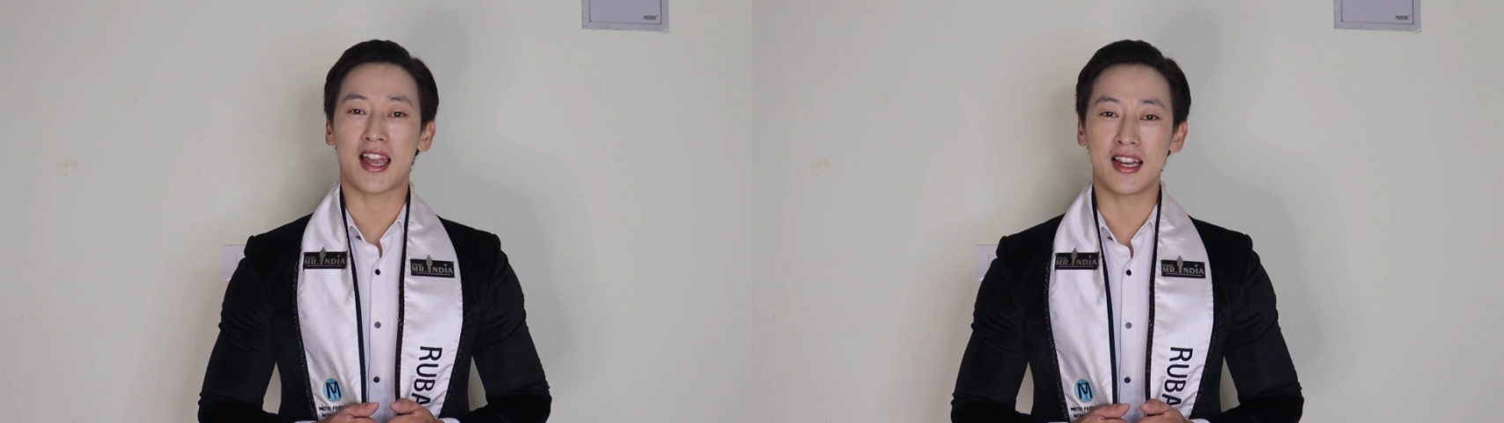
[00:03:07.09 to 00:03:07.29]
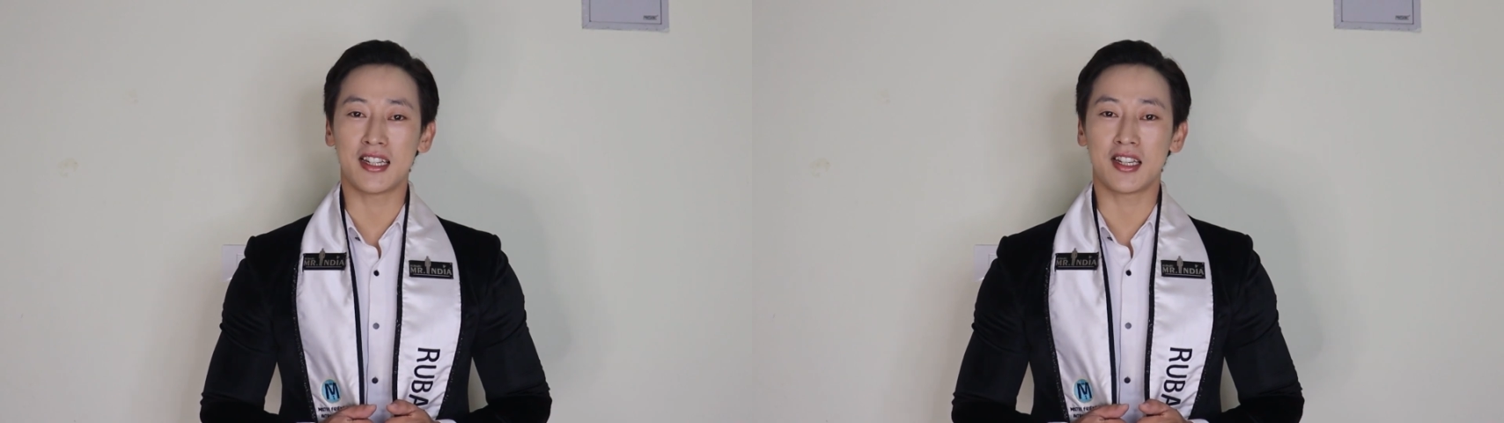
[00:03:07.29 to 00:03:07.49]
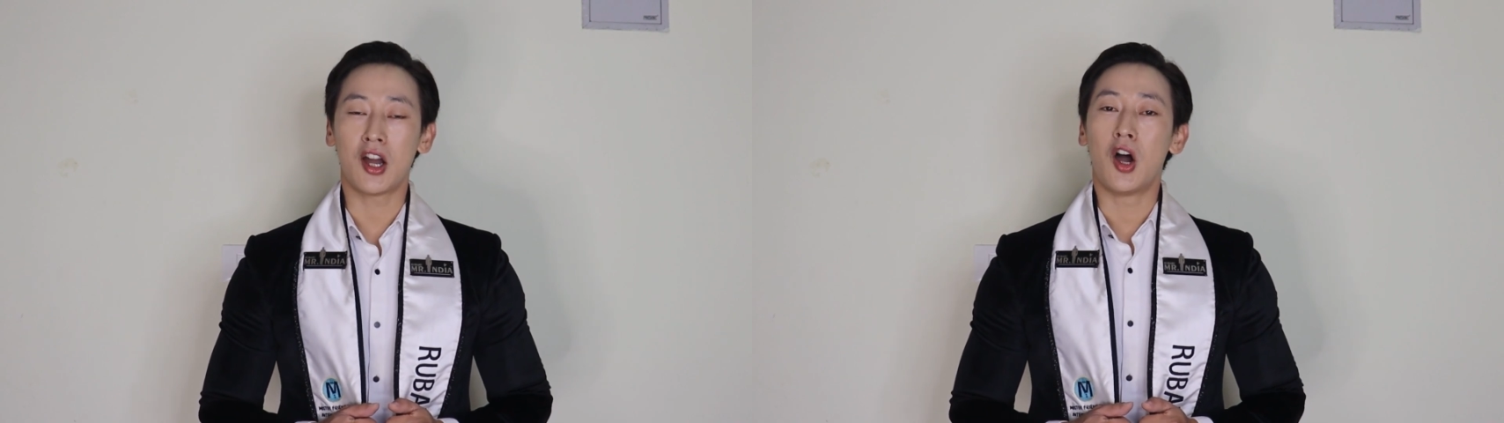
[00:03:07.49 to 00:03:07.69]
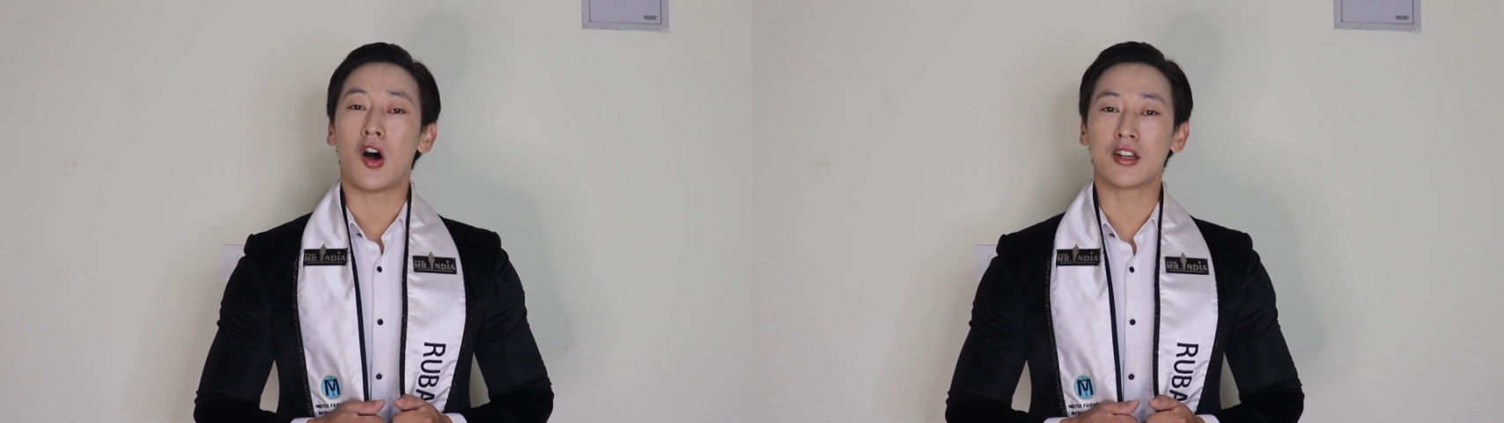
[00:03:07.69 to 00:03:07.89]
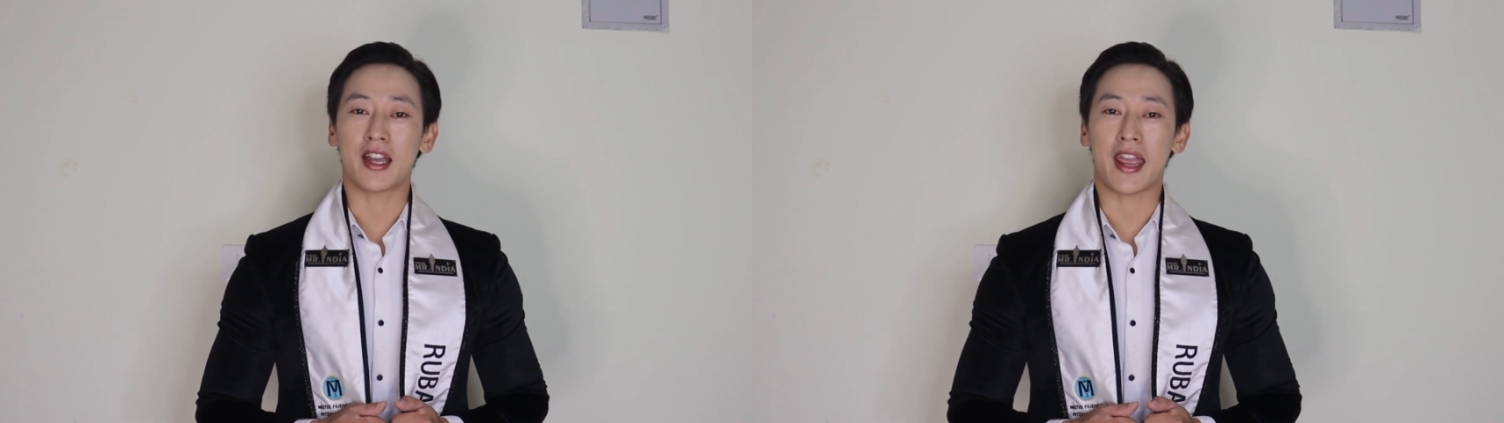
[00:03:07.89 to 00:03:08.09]
Thailand
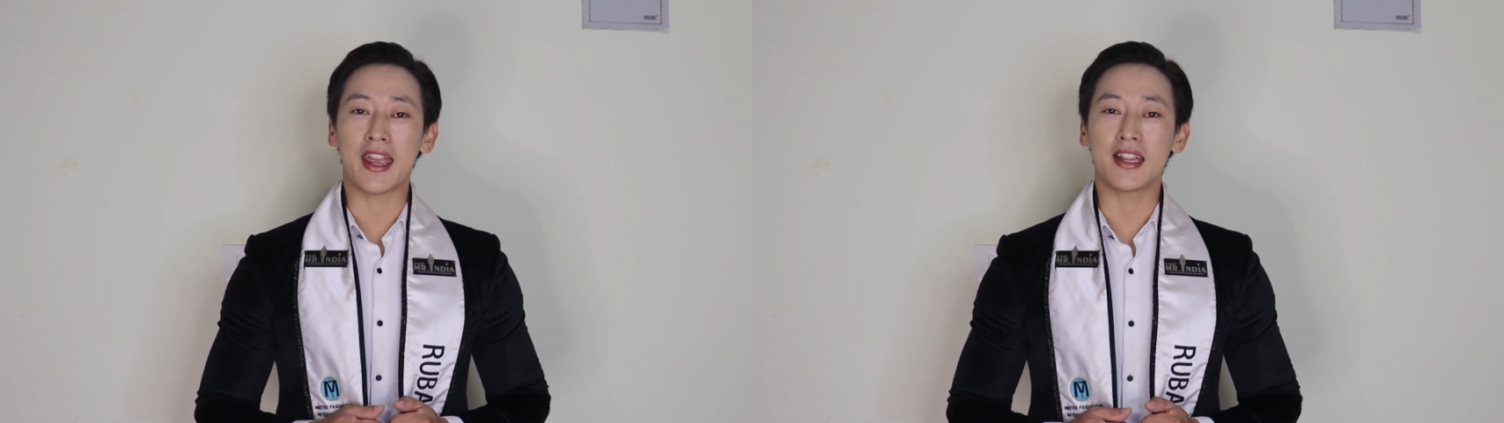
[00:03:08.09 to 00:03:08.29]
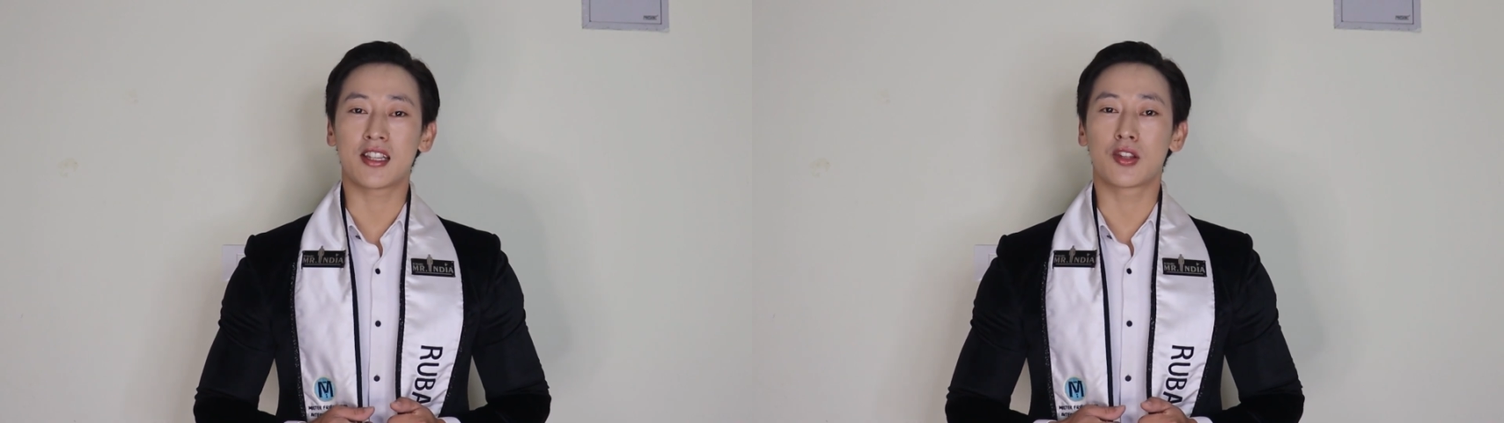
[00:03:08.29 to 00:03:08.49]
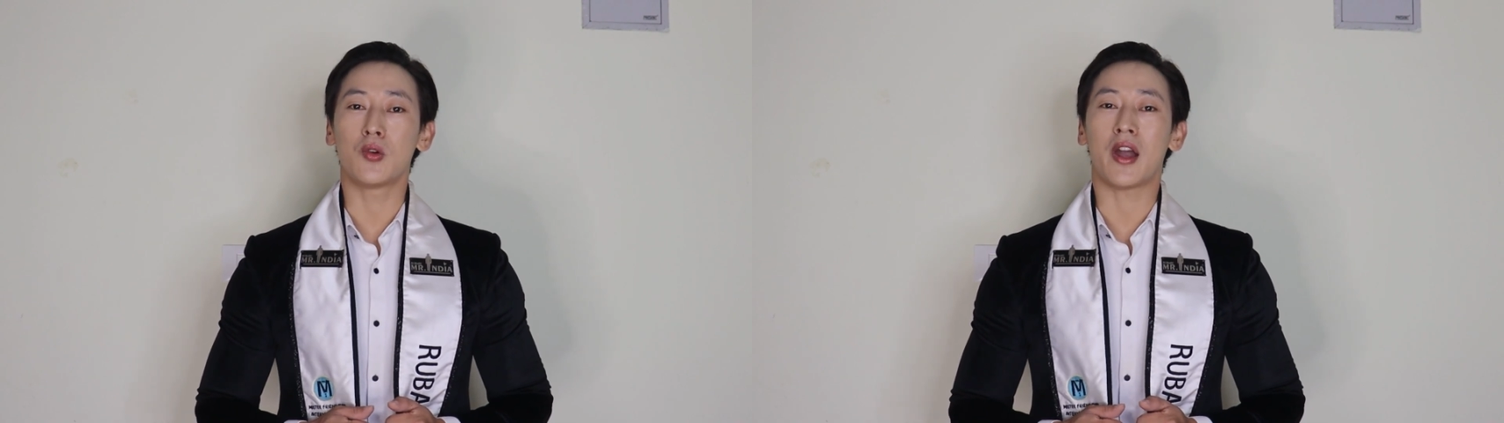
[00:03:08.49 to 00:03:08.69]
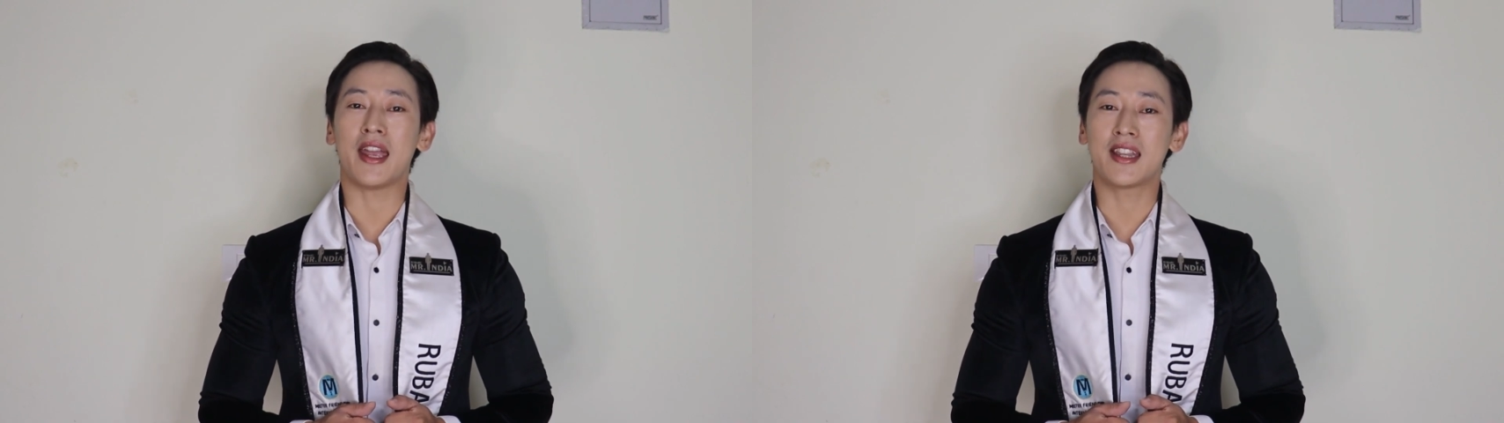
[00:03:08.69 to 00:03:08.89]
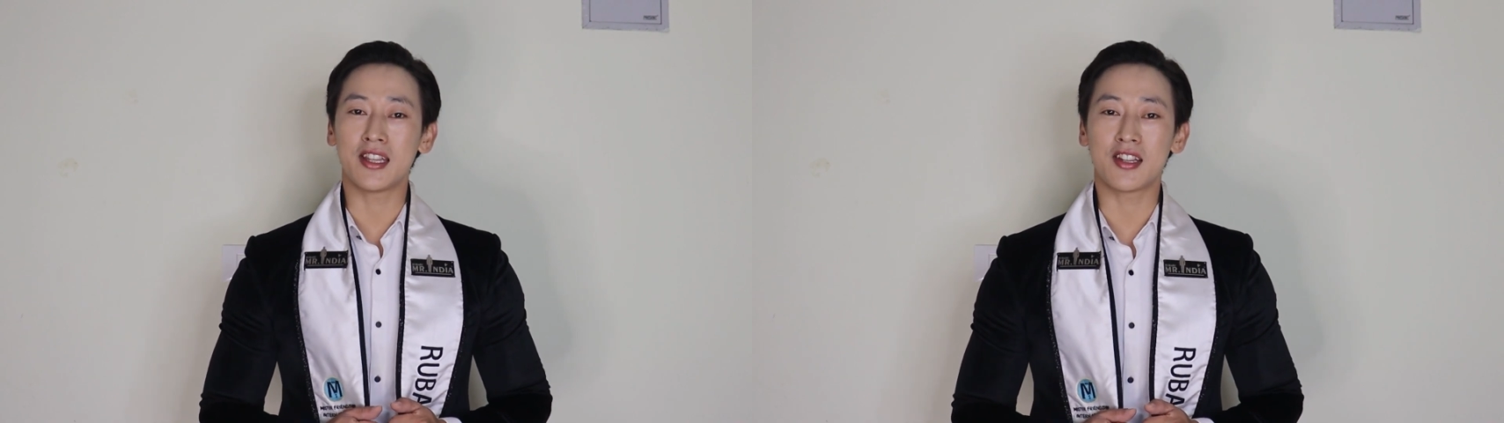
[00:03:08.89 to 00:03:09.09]
on the 8th to
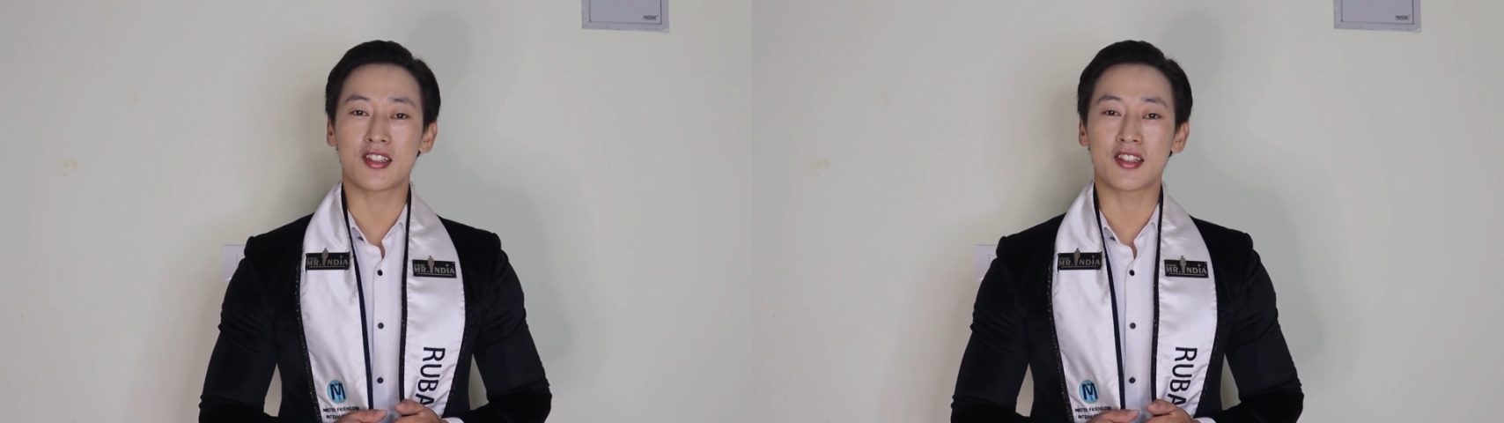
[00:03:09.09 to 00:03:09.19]
18th